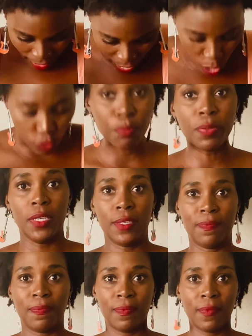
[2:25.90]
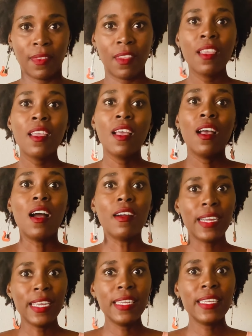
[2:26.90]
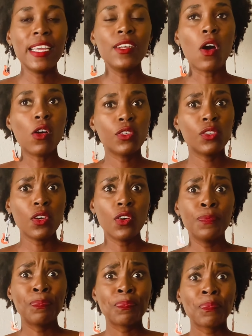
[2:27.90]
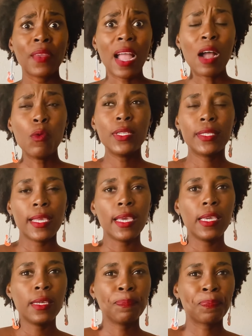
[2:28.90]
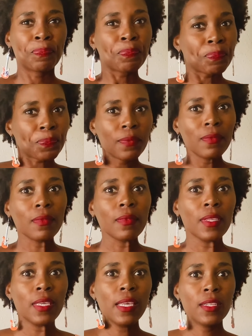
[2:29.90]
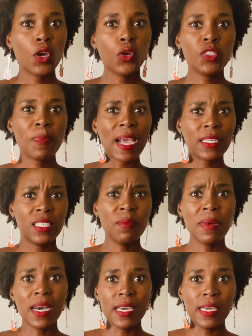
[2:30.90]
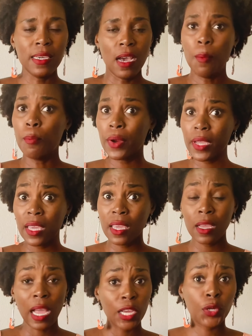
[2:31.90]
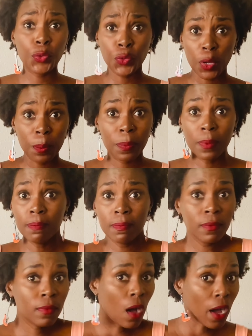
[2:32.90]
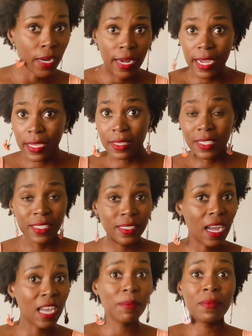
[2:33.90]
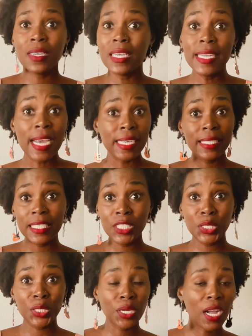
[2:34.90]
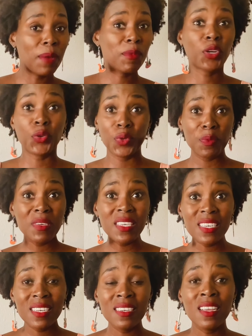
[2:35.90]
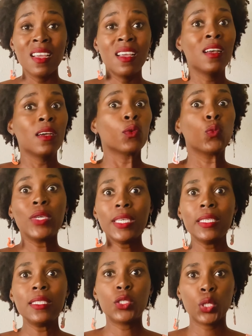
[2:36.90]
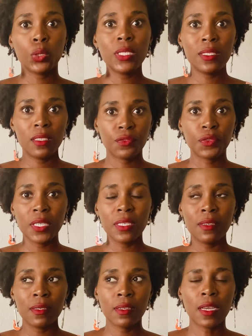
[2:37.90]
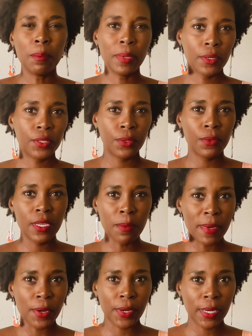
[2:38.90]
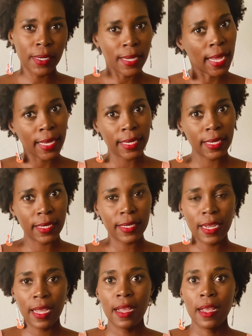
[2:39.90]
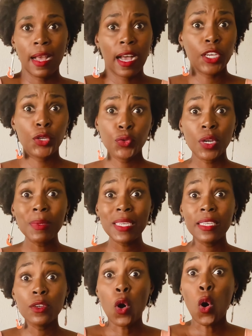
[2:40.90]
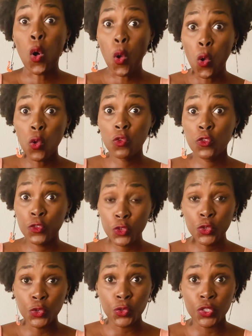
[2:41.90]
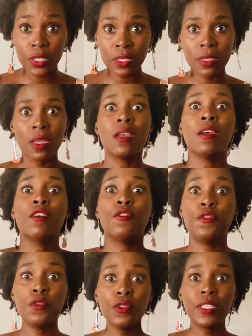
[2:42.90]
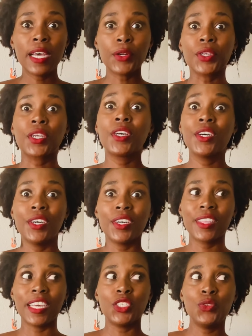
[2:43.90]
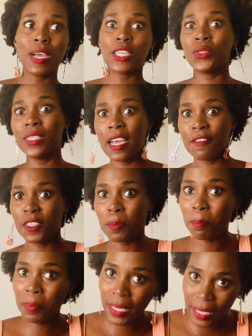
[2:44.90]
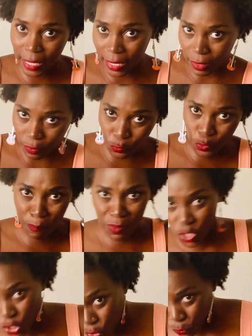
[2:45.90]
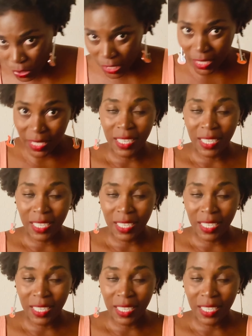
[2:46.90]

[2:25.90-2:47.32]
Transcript: Output all right? And also, I would say it goes back to my upbringing. I grew up on an island. I'm an islander. I'm Caribbean. We eat totally different compared to the American diet. I grew up eating whole foods, foods that are cooked, that you actually have to pick it from the tree